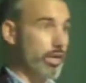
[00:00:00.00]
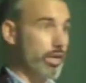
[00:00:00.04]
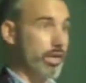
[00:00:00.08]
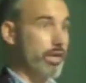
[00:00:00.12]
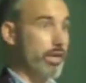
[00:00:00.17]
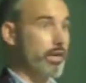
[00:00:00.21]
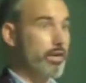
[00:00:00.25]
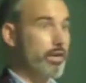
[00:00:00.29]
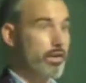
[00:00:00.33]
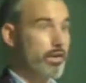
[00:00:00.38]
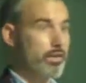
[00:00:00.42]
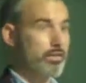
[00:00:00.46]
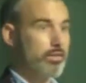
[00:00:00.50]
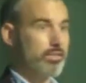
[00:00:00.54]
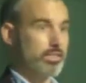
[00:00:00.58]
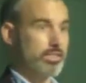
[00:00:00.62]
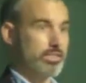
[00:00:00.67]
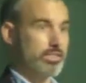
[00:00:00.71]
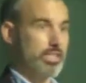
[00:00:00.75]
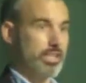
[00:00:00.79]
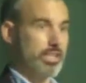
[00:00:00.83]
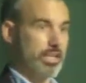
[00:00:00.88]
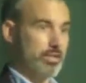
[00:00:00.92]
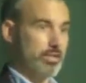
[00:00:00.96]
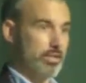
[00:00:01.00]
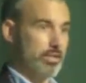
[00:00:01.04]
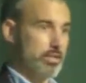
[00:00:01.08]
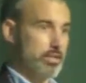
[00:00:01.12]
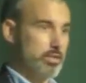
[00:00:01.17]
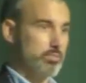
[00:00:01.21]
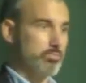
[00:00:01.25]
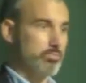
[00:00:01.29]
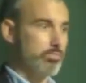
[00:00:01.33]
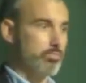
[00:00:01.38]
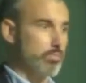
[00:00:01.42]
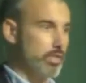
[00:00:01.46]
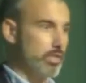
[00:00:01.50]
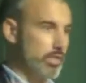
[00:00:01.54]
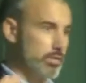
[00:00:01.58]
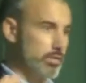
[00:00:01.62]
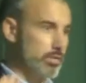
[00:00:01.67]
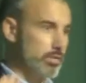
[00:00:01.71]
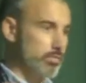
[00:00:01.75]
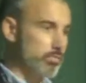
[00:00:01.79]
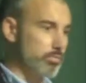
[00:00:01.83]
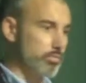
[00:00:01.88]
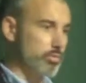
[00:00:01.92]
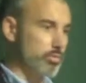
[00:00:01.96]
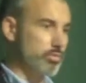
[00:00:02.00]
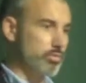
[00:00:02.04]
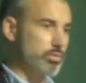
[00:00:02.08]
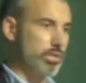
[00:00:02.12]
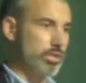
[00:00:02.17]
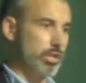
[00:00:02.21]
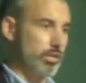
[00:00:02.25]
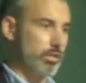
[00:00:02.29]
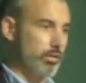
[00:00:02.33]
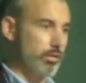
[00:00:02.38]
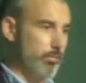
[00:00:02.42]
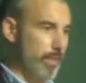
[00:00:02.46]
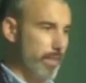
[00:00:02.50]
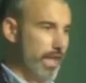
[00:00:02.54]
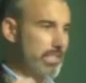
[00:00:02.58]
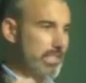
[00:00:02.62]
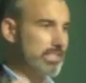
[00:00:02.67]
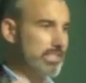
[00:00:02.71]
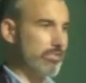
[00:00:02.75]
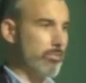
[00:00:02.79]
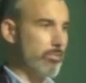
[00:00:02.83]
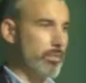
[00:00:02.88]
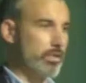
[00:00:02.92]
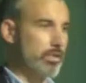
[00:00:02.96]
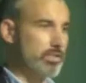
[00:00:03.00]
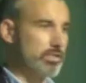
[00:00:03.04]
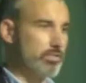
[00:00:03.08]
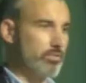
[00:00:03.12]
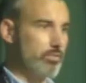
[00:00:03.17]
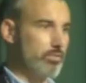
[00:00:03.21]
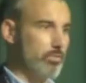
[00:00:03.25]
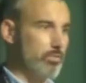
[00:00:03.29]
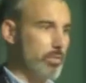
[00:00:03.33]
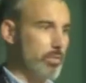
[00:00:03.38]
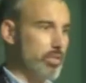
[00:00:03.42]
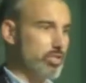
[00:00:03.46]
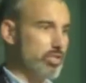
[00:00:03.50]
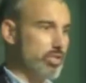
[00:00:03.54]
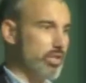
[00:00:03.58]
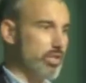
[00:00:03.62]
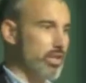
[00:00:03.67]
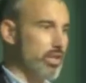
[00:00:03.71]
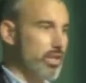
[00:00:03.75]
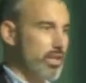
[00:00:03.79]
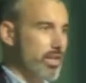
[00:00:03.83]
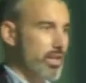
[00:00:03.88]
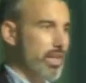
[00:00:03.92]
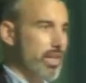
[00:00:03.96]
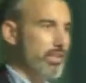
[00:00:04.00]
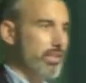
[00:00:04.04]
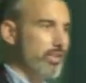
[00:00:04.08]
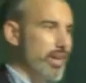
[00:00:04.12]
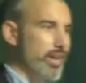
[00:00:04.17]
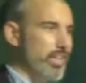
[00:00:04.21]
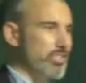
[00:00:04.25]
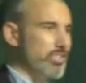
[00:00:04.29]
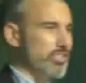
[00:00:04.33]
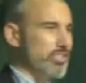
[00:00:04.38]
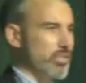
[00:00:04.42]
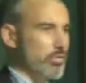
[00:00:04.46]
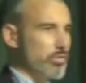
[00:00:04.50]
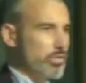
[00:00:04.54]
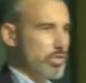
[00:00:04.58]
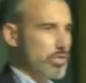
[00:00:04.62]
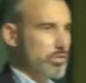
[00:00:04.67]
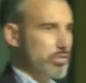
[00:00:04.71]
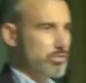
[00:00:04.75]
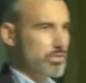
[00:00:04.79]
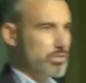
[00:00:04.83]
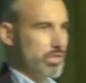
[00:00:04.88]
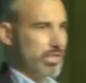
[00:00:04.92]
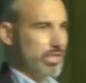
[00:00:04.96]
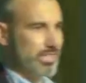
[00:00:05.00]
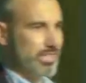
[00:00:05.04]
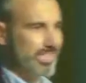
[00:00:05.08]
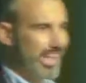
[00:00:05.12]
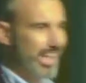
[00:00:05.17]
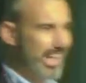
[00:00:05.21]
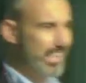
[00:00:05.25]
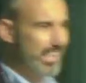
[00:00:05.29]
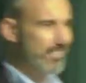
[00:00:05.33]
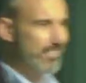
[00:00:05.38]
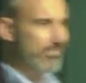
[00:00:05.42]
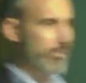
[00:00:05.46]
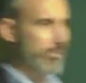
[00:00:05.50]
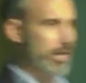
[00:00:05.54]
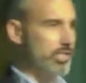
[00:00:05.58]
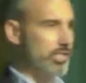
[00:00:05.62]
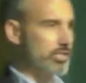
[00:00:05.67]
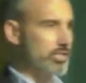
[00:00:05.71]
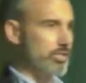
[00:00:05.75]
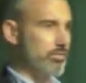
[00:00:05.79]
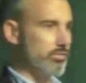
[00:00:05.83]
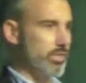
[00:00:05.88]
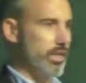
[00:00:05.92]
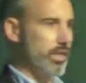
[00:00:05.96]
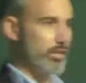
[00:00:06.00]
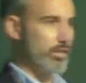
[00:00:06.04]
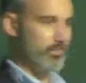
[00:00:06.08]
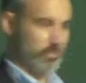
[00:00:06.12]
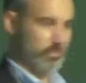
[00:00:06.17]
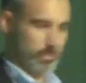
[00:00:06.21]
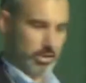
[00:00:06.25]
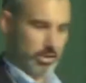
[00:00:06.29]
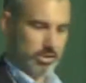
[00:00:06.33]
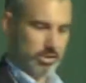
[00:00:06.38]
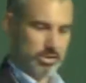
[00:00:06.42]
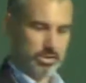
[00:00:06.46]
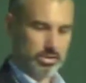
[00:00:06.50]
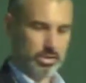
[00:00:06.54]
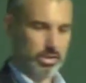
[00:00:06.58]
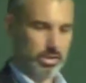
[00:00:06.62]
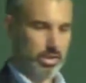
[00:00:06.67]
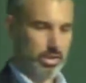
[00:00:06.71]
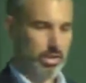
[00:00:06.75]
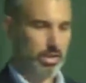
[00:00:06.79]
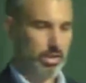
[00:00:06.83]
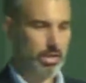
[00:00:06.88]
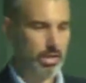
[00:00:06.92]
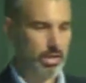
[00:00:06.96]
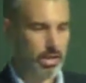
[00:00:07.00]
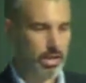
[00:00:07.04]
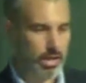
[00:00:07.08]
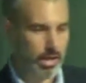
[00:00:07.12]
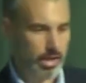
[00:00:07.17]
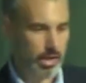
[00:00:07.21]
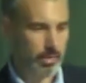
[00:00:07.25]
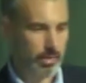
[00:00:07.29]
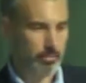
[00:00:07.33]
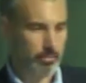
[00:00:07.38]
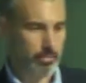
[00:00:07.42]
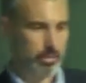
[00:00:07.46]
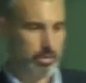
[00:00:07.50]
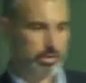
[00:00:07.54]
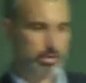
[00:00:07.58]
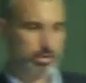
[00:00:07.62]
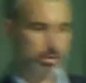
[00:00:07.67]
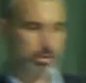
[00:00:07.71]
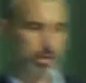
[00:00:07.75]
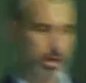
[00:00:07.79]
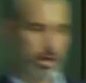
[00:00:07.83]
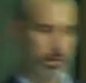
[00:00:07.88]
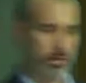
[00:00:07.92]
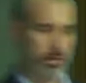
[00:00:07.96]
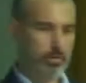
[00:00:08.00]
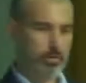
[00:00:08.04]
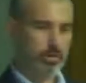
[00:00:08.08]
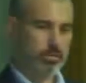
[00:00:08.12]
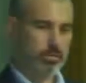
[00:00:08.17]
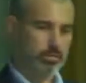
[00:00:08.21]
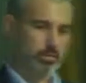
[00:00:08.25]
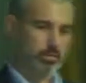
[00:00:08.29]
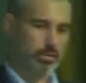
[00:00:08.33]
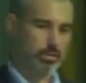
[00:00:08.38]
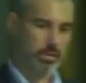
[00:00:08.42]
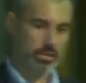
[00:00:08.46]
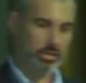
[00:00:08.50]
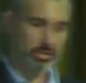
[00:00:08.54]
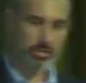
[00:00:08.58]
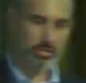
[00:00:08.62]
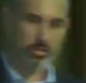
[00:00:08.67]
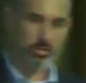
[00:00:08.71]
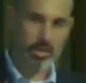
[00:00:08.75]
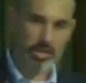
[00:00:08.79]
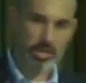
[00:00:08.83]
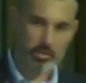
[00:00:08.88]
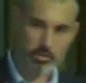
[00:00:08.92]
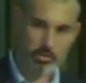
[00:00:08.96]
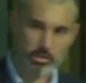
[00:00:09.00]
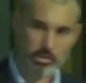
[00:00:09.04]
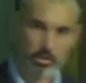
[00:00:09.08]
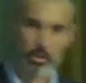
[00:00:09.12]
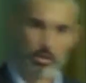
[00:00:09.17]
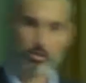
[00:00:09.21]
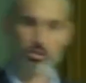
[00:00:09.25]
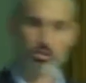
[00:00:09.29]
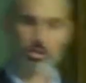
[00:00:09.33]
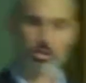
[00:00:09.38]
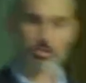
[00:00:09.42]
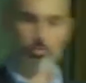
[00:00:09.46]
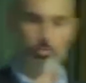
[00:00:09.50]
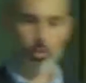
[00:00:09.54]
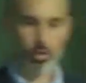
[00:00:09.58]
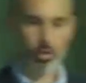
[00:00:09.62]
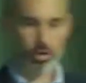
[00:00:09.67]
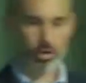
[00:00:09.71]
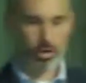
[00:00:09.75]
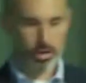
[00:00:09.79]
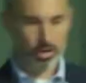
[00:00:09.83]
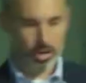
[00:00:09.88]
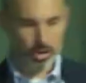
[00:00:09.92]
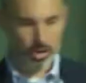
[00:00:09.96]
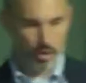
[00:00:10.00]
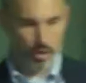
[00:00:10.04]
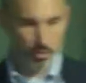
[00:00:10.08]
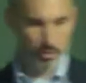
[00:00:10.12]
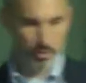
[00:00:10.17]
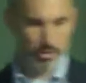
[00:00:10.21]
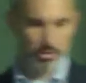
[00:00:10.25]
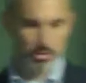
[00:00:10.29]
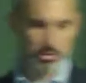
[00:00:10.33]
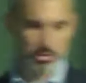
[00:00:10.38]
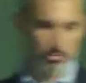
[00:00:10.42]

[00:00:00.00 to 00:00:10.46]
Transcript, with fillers: let's say, an oil rig that's, connect, that's, that's producing massive amounts of information, and they're actually only using a tiny fraction of that information. Um, so I, to, as we start using